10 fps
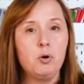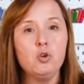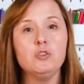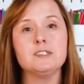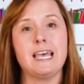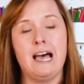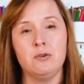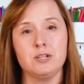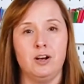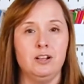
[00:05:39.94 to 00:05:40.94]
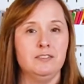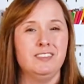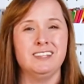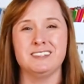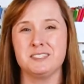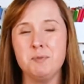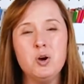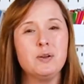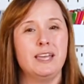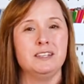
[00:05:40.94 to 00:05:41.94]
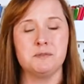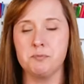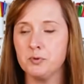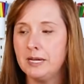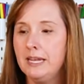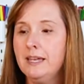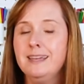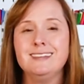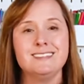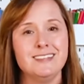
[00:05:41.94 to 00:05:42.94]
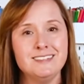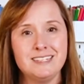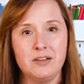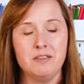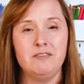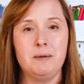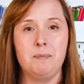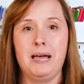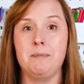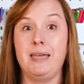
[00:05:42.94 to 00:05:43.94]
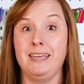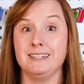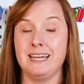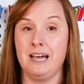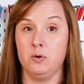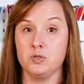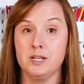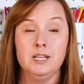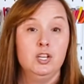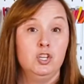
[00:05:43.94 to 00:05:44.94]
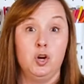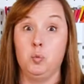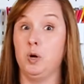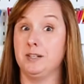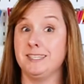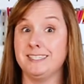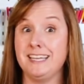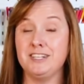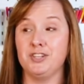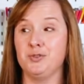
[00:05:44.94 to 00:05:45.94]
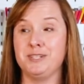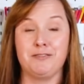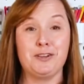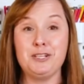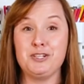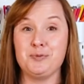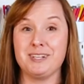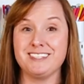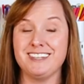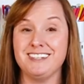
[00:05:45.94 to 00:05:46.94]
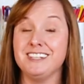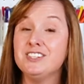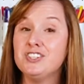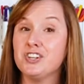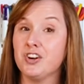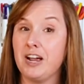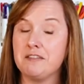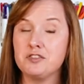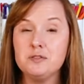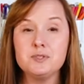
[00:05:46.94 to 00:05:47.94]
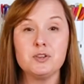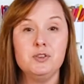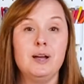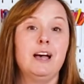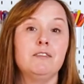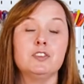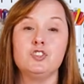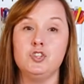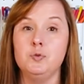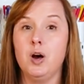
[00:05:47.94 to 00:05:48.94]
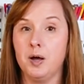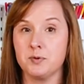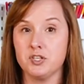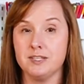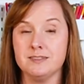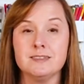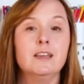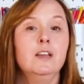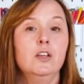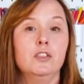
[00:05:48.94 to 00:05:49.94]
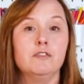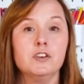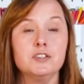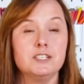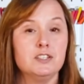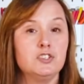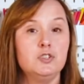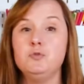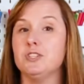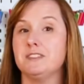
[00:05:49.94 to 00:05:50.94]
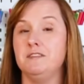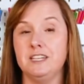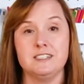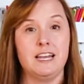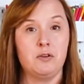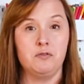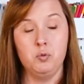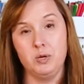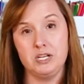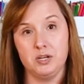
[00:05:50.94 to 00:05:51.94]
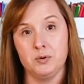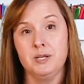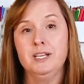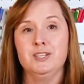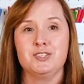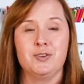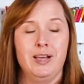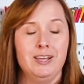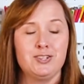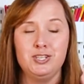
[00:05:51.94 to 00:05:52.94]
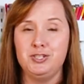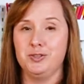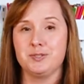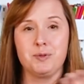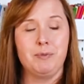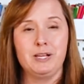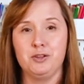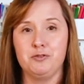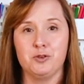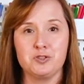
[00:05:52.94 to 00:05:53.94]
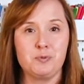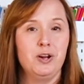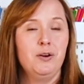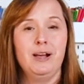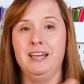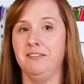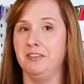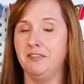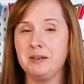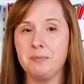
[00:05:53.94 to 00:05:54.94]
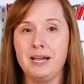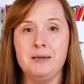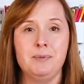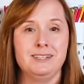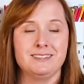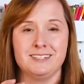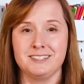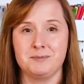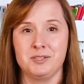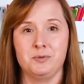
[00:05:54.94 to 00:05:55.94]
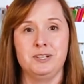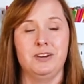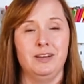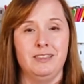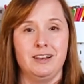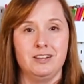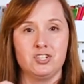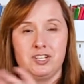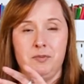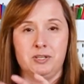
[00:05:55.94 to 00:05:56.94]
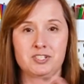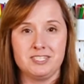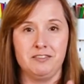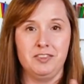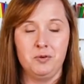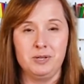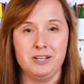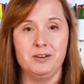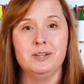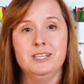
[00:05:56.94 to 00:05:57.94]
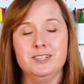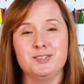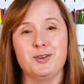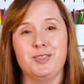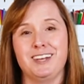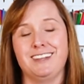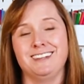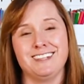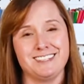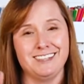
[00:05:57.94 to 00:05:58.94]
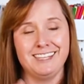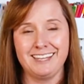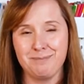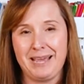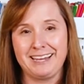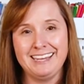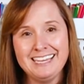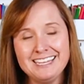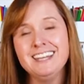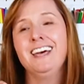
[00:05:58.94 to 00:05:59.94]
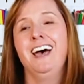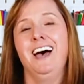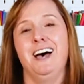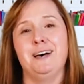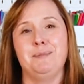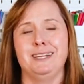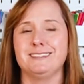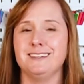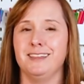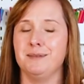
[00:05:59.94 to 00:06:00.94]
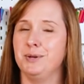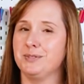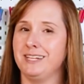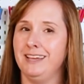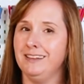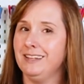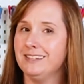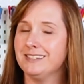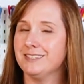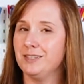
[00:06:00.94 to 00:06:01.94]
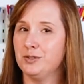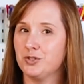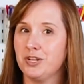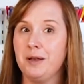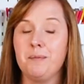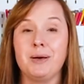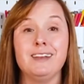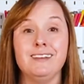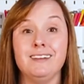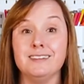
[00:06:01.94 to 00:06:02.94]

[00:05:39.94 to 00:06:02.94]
pulls out all of the smoke and debris, sends it down the vent pipe and out. Now, where does it send it? You definitely don't want to send it into your craft room, so you have two options. The first is to just vent it out of a window. So I actually do this with my Glowforge Pro. I have the vent pipe, it sticks up to the window, and then I shove a bunch of stuff in the window so that it doesn't leak back in. It's not the most elegant solution, but it